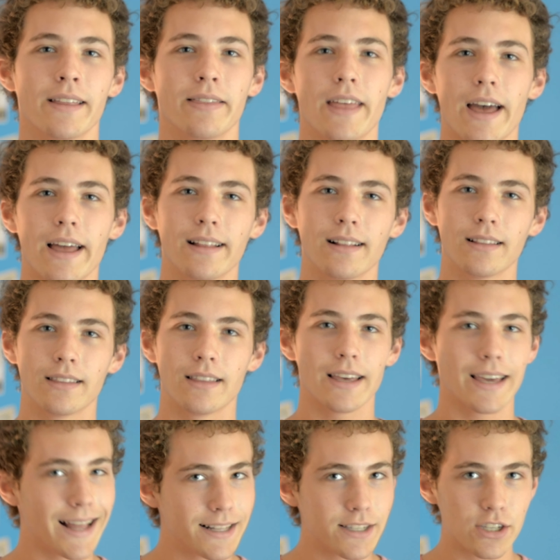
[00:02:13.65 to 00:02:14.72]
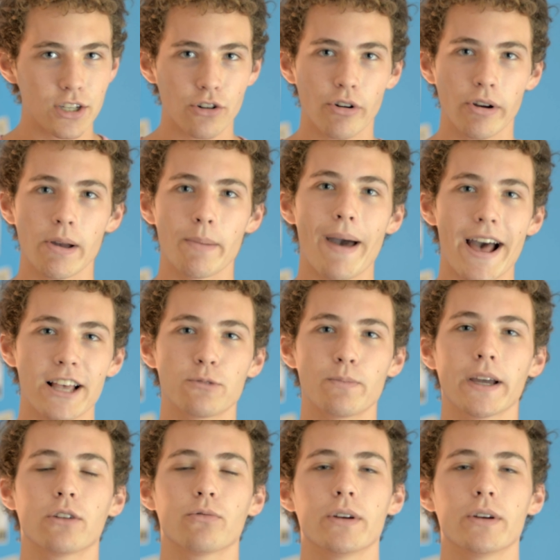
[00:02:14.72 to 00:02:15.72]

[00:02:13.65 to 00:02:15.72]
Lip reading: that the Instagram aspect